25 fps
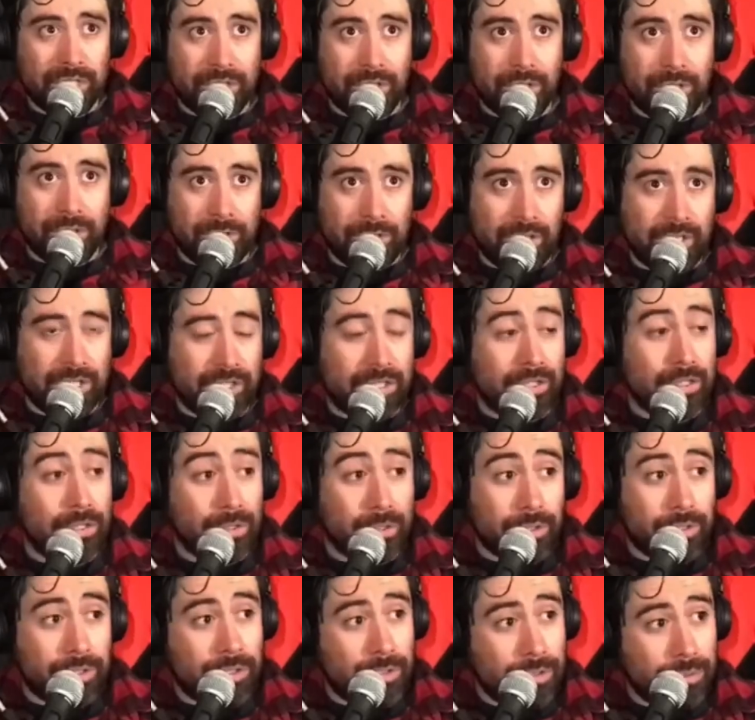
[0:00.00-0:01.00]
also has to go to
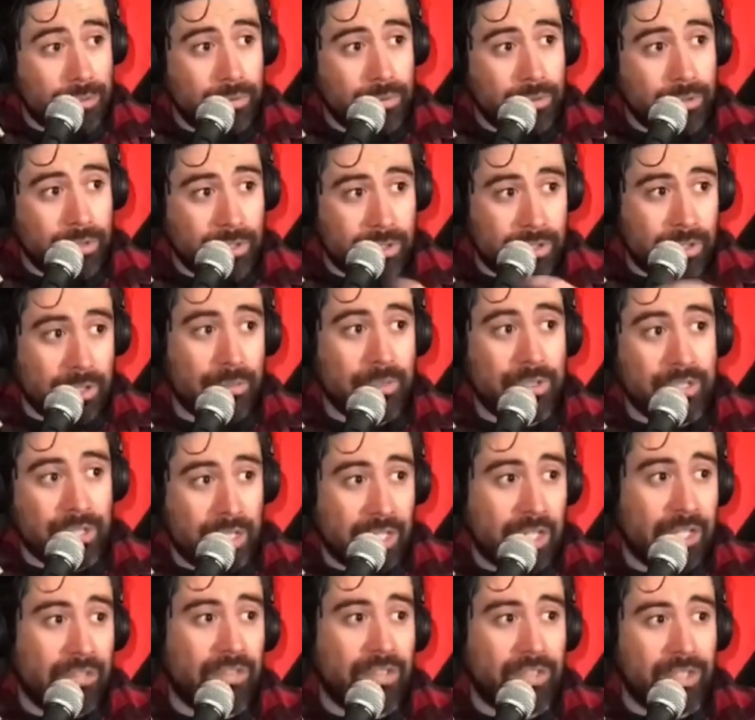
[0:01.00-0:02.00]
school, so sometimes I
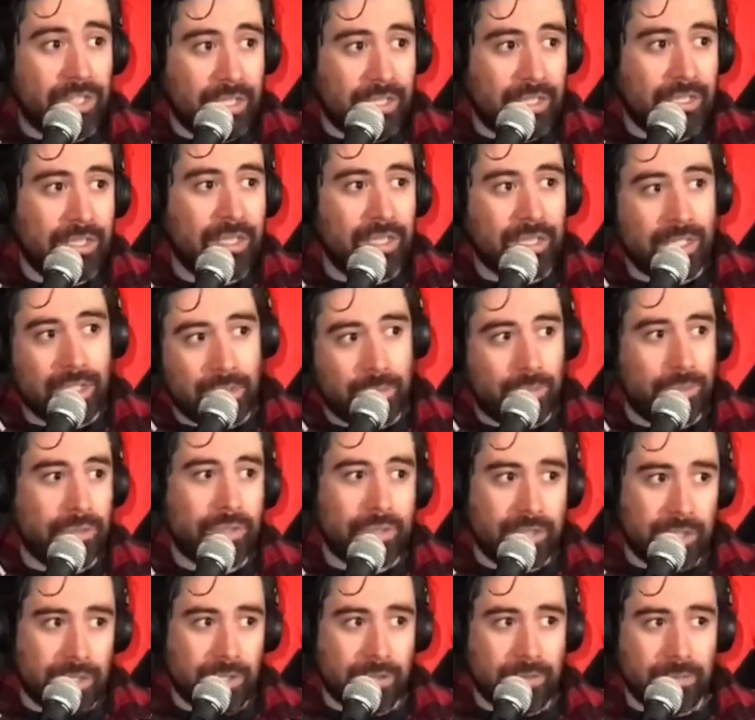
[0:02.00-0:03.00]
had to like get up and
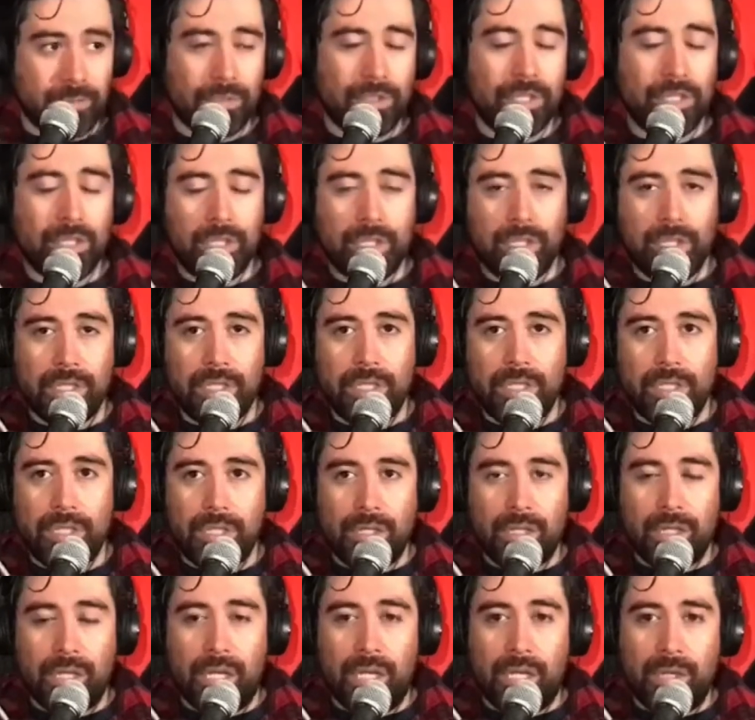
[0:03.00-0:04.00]
take him.
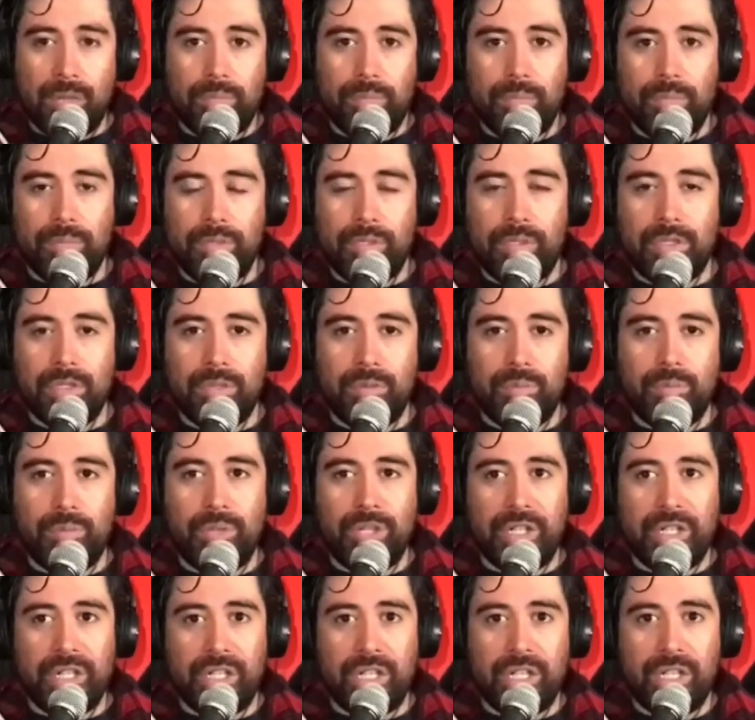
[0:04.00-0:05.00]

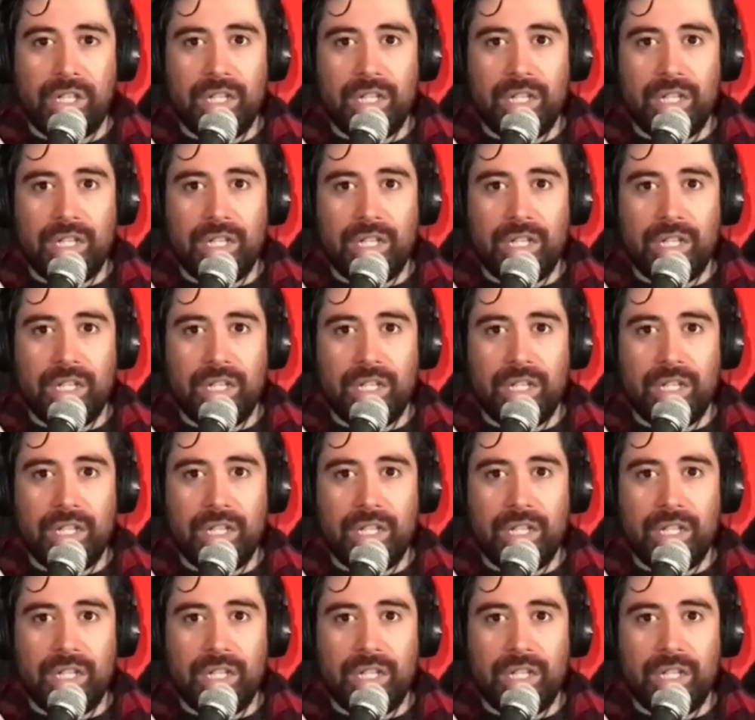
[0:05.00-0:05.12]
But